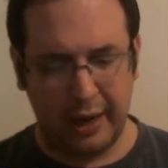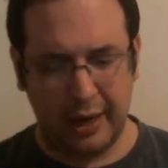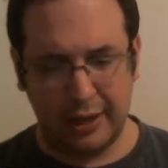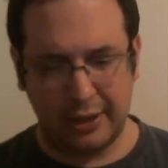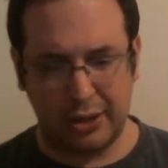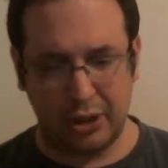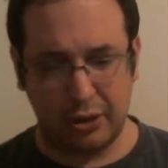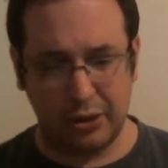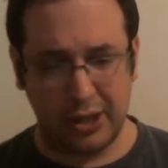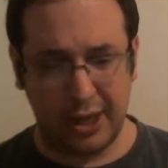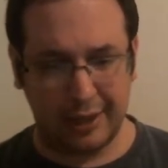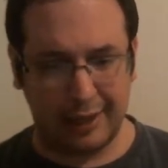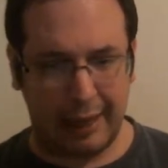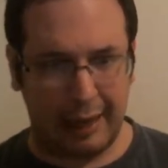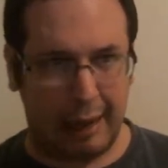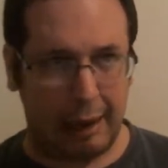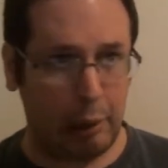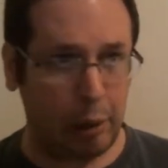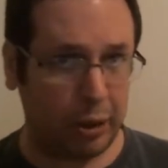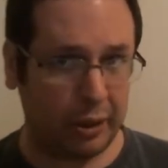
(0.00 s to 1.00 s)
turns out that
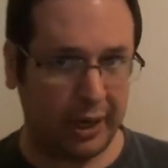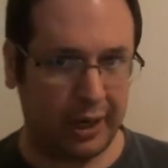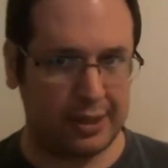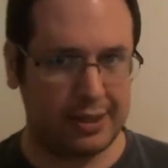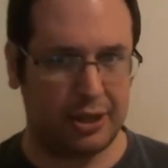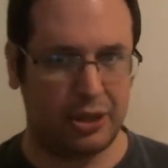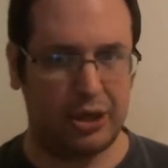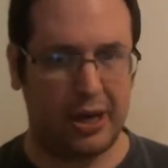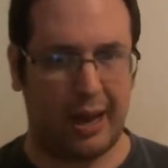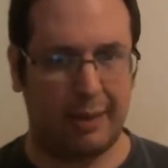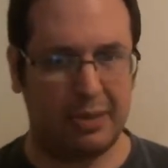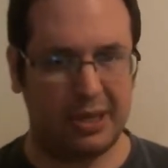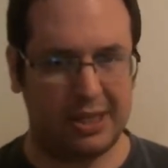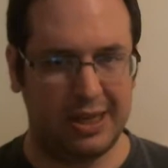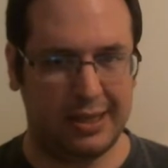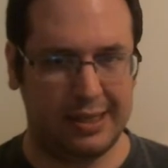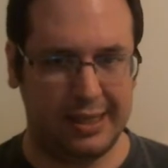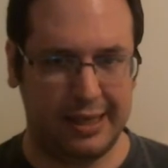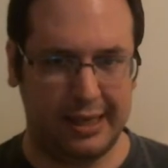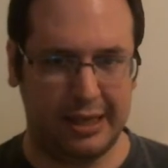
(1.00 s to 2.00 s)
Harold has a job as a
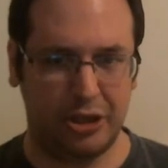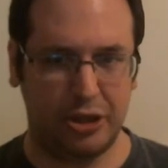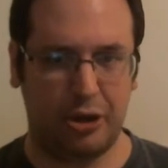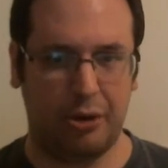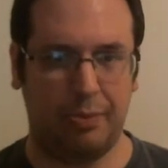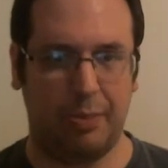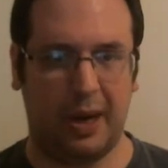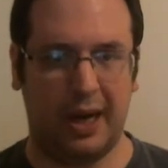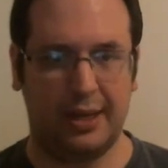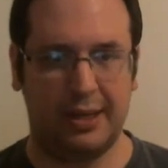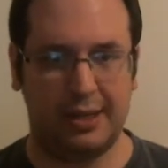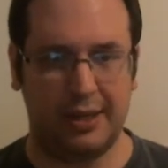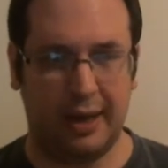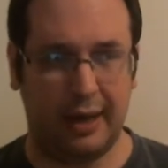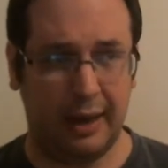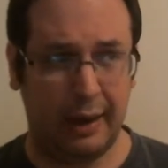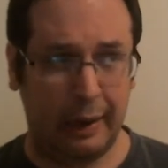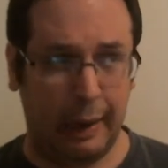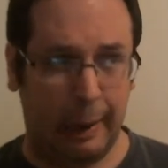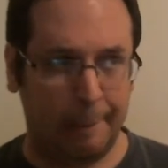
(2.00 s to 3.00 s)
teacher, but uh,
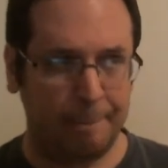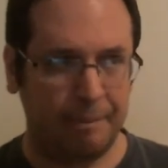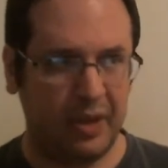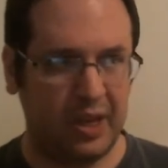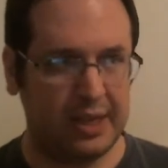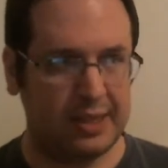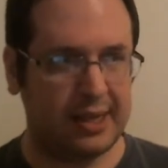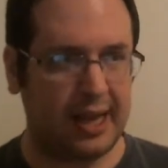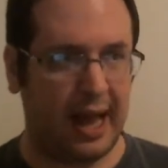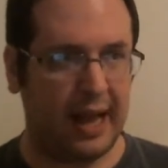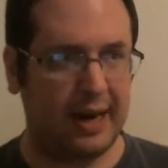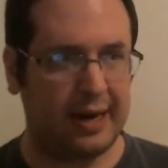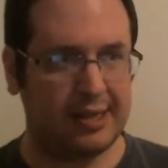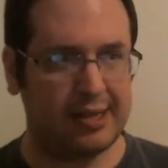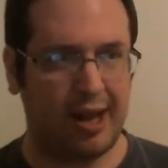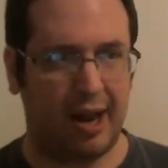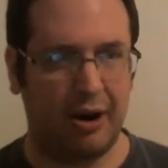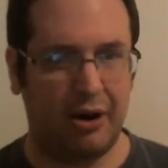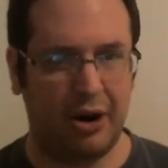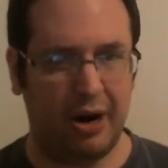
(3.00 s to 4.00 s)
he's kind of
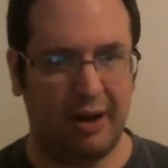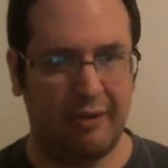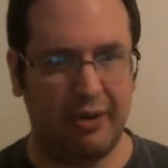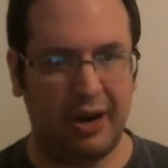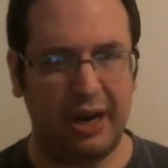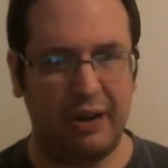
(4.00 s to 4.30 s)
tired of it.